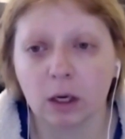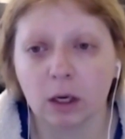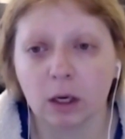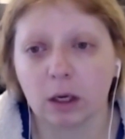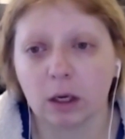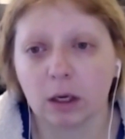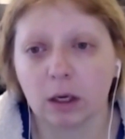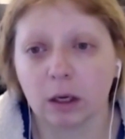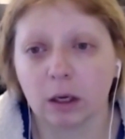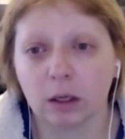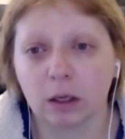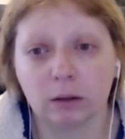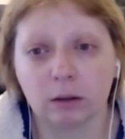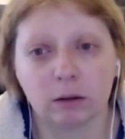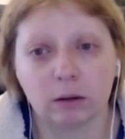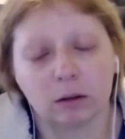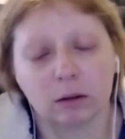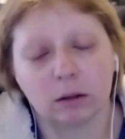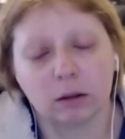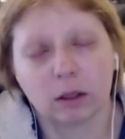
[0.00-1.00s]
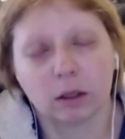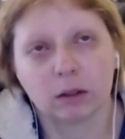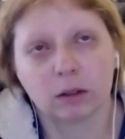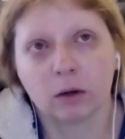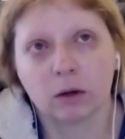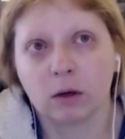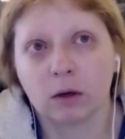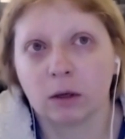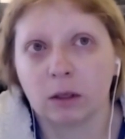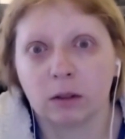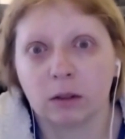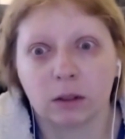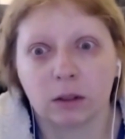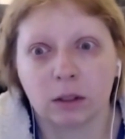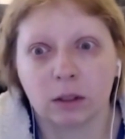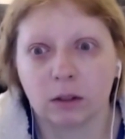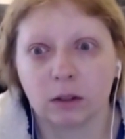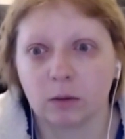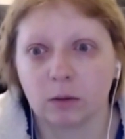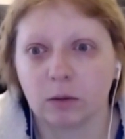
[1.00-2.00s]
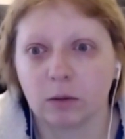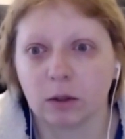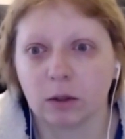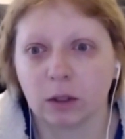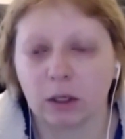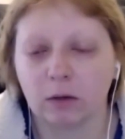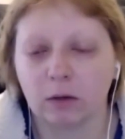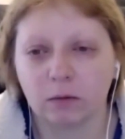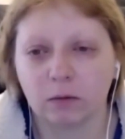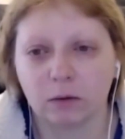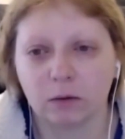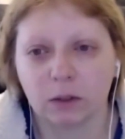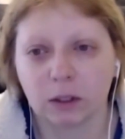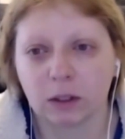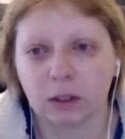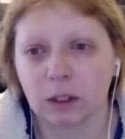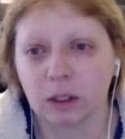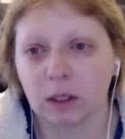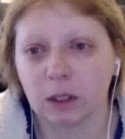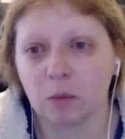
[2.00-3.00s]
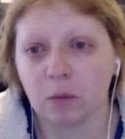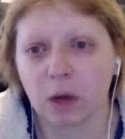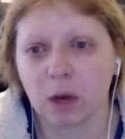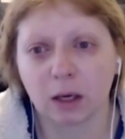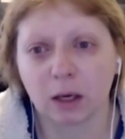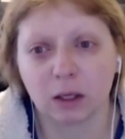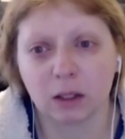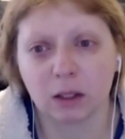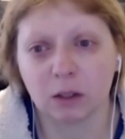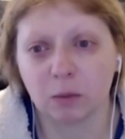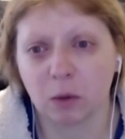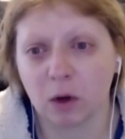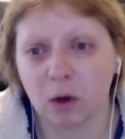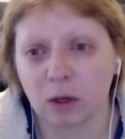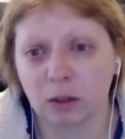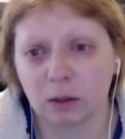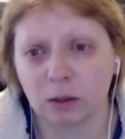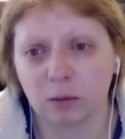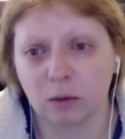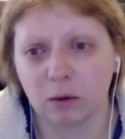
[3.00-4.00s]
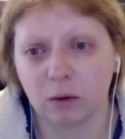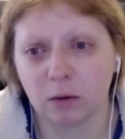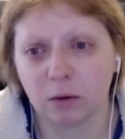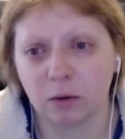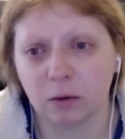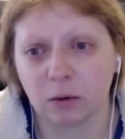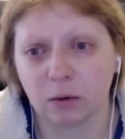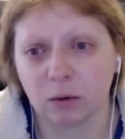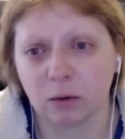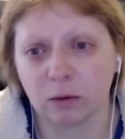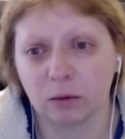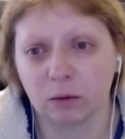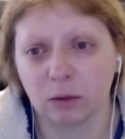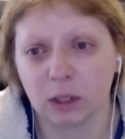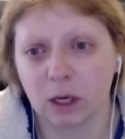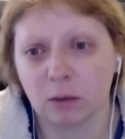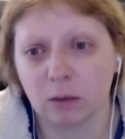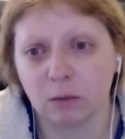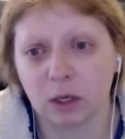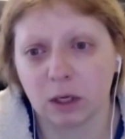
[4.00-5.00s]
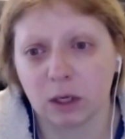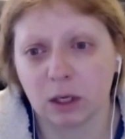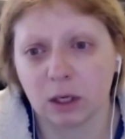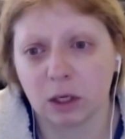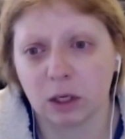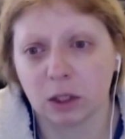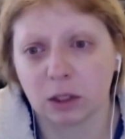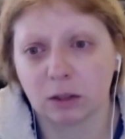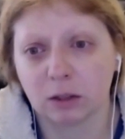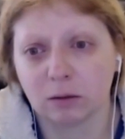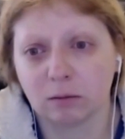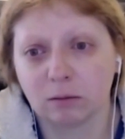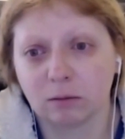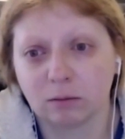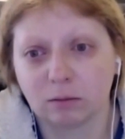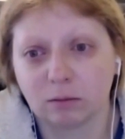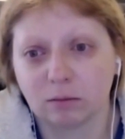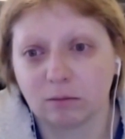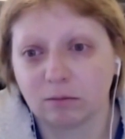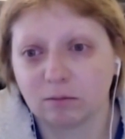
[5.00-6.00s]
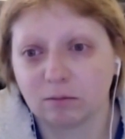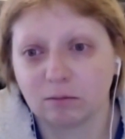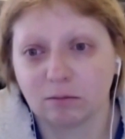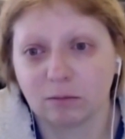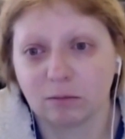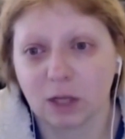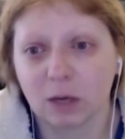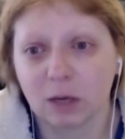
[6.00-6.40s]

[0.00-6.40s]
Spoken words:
And as hard as it is to believe 60 and back is possible through time dilation, time